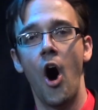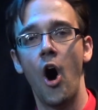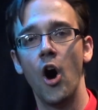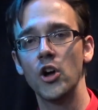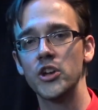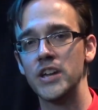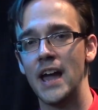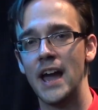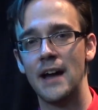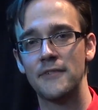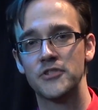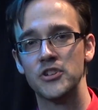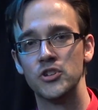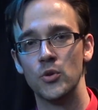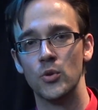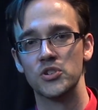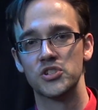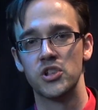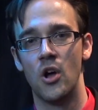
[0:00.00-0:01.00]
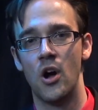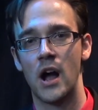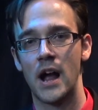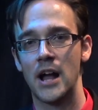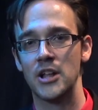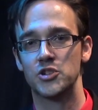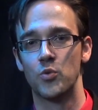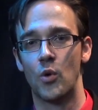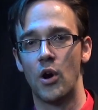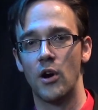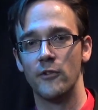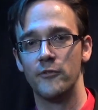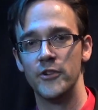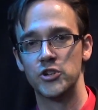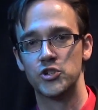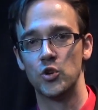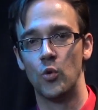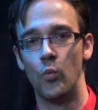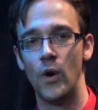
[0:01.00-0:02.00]
all you have to do is log on to our
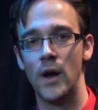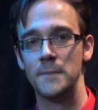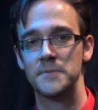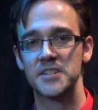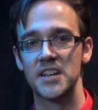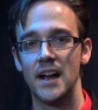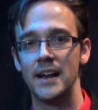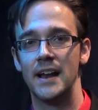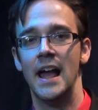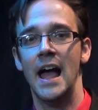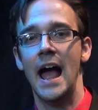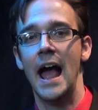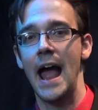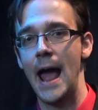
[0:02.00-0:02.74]
official website